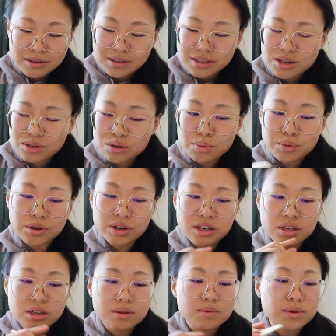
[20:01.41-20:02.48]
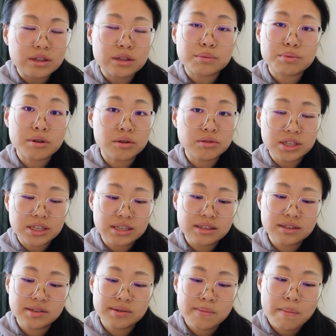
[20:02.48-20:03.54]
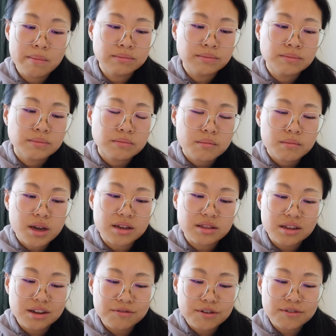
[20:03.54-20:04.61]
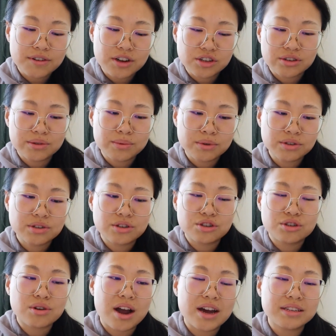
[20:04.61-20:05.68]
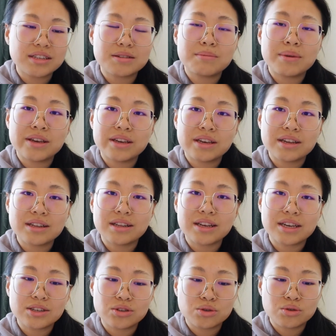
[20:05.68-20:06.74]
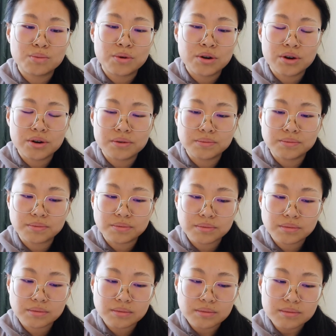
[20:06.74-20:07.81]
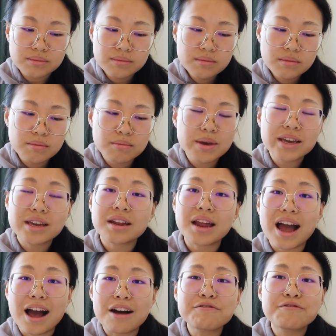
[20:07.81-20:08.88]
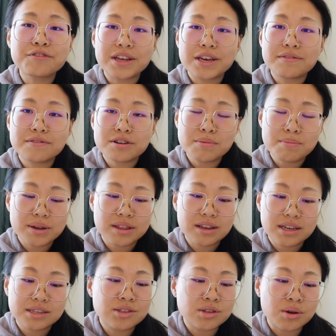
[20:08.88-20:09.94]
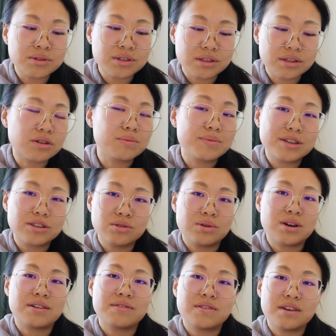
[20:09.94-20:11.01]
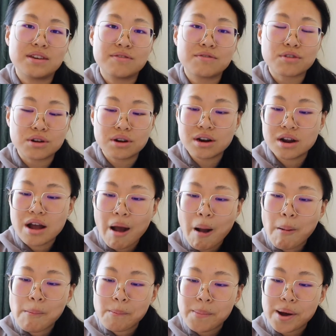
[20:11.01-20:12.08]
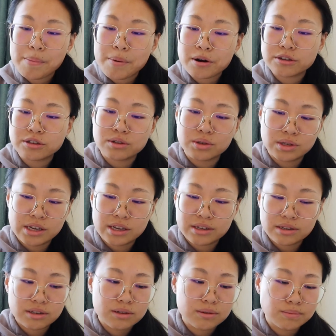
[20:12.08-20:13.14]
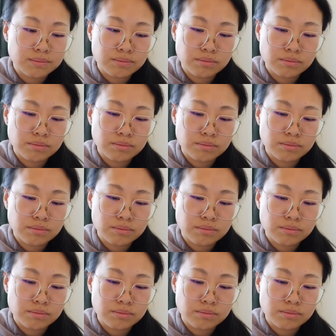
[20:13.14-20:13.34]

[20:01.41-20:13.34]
They do pretty good with the proteins. I think for vegetables, they're trying to make it like super, make it have flavor, but they salt a little bit too heavy for my personal taste.